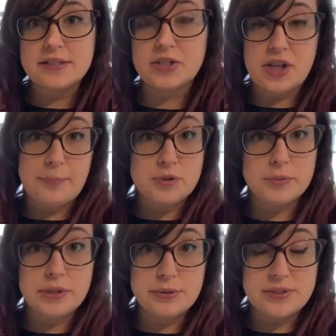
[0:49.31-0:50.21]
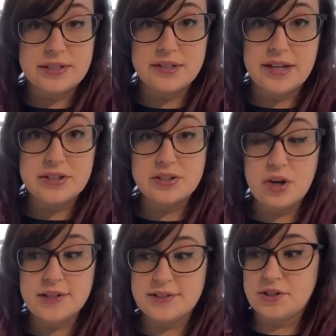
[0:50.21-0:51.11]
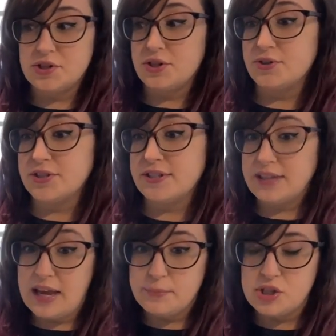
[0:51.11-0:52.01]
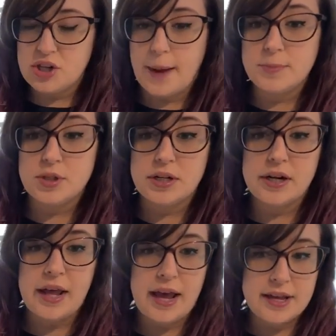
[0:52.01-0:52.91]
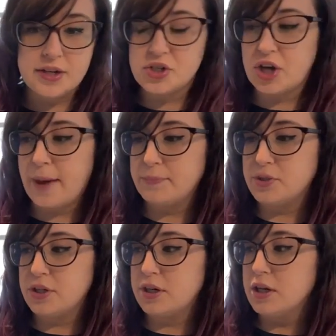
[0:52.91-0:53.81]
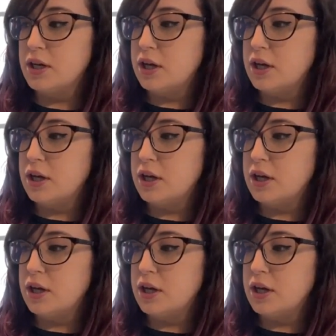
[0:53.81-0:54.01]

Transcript: The chapter we're using today is sausage. There's a salmon chapter, an egg chapter.